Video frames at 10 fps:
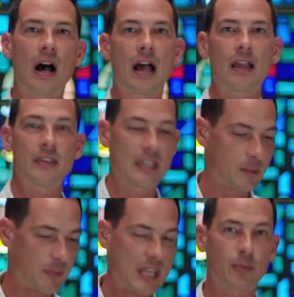why
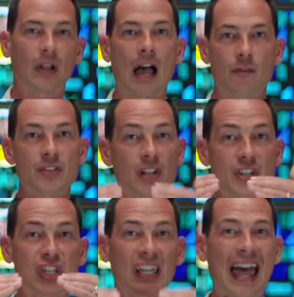these people have
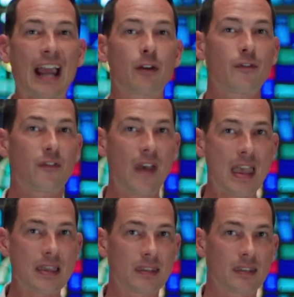such lack of
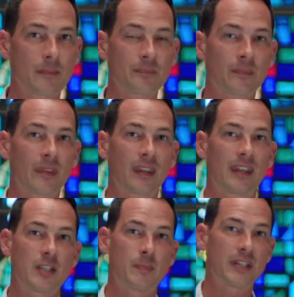faith
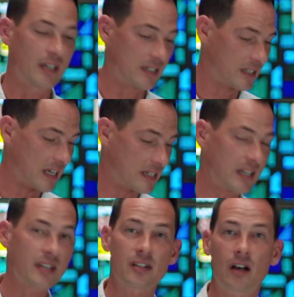is because they
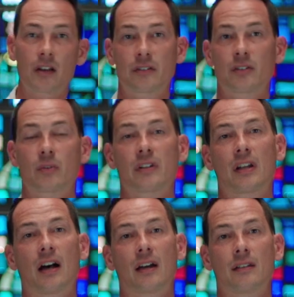dishonor the word of
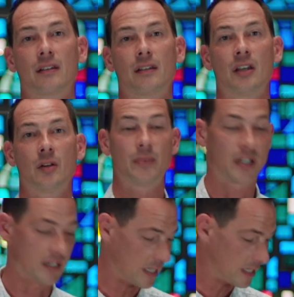God,
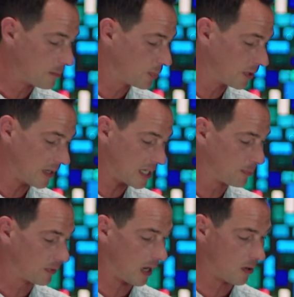because they didn't put it as
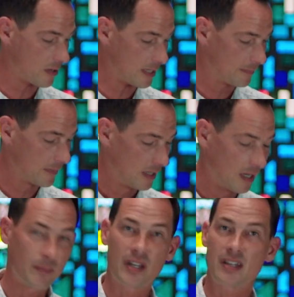priority,
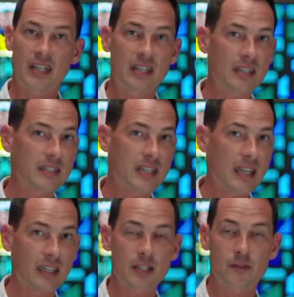because they didn't
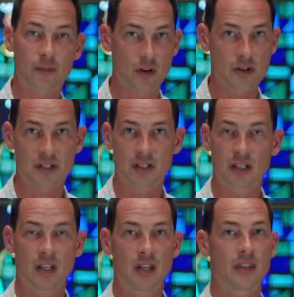take it as first,
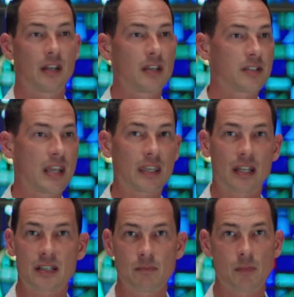they didn't take it
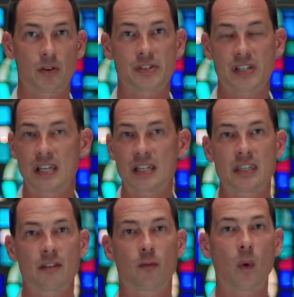as the most, they didn't
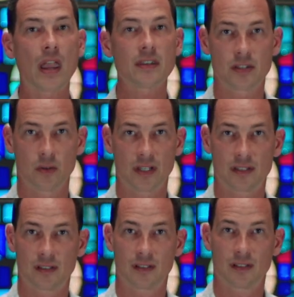give weight to
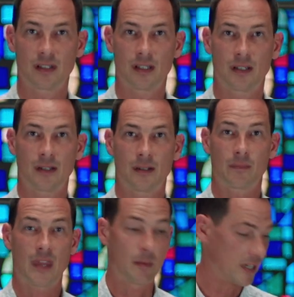it.
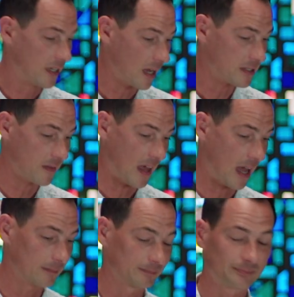And because of
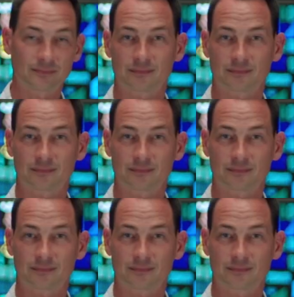that,